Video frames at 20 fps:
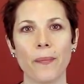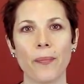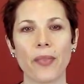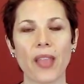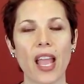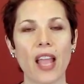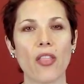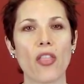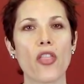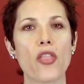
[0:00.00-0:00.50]

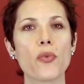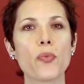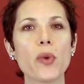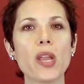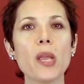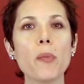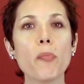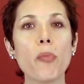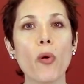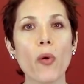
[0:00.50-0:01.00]
And
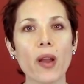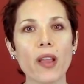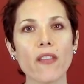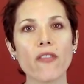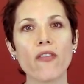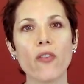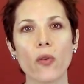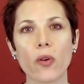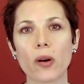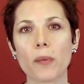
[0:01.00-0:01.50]

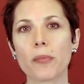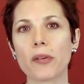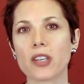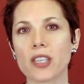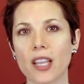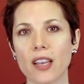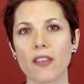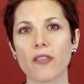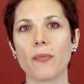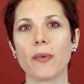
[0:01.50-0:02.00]

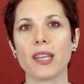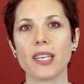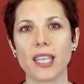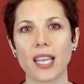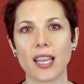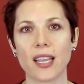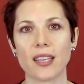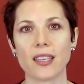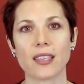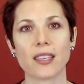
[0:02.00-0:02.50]
3.4% of my
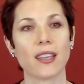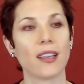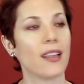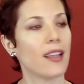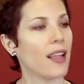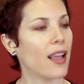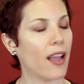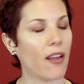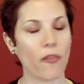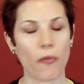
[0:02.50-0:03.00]
days
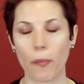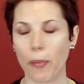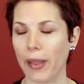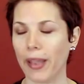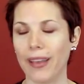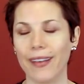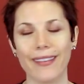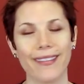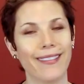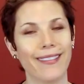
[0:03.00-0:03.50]
have been